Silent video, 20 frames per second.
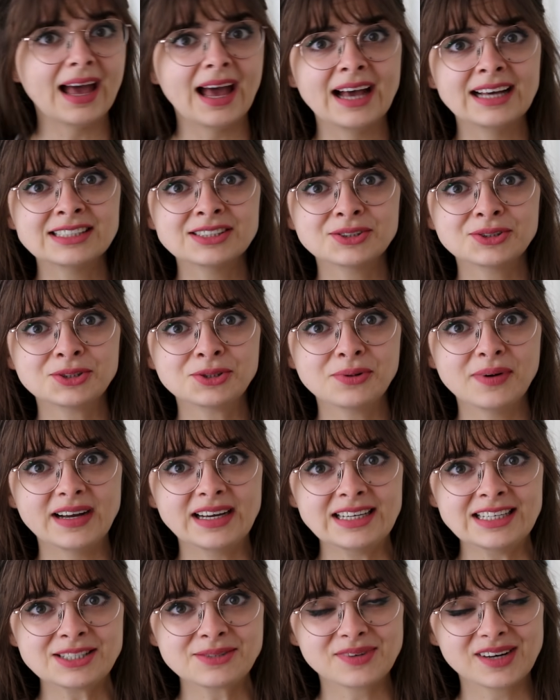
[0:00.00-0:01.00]
As
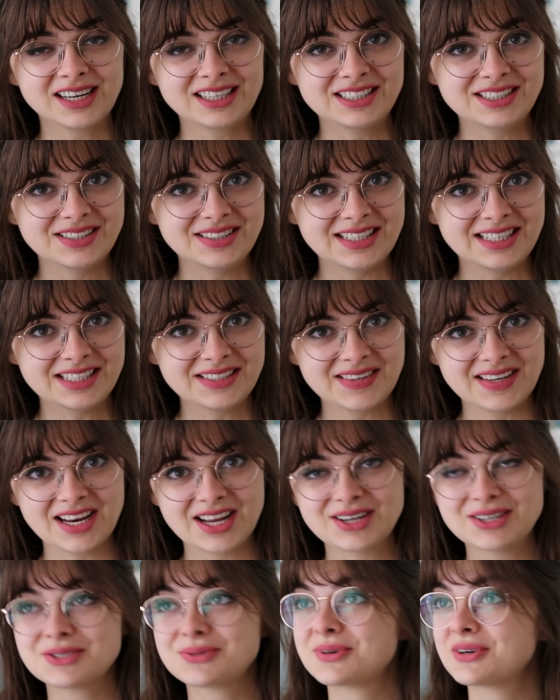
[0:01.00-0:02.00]
always, when I do these
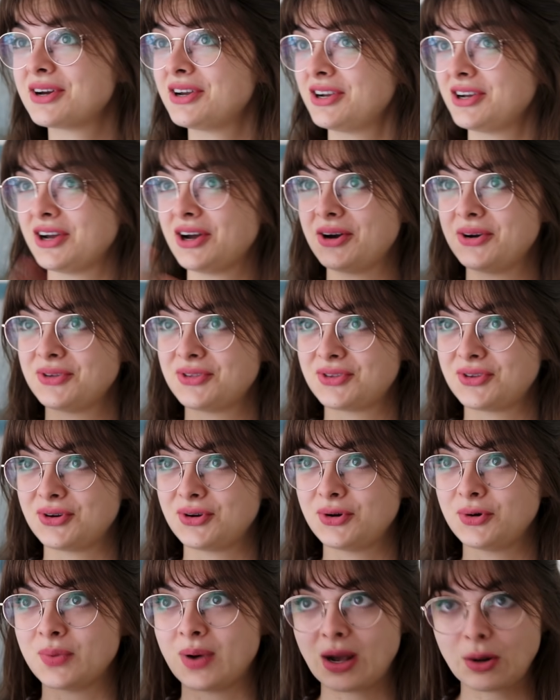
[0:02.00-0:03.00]
videos, we're gonna go
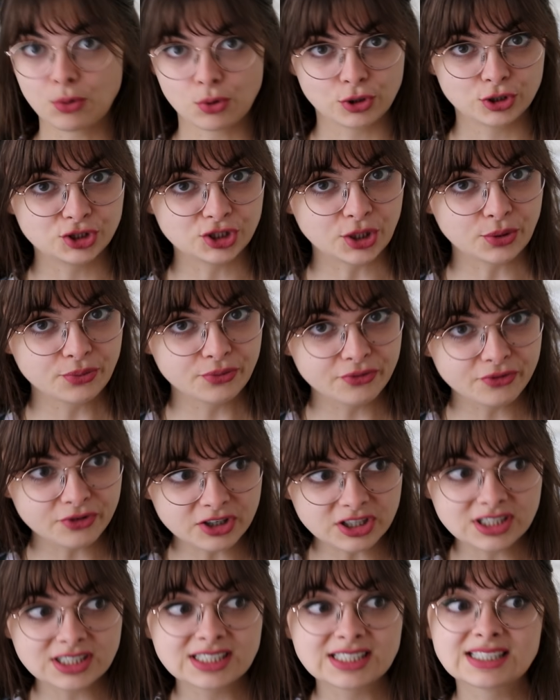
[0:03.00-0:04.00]
through my wardrobe
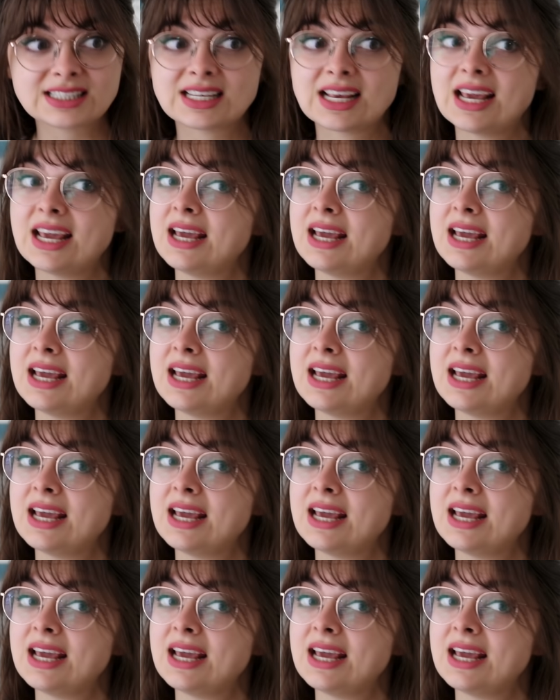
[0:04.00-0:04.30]
first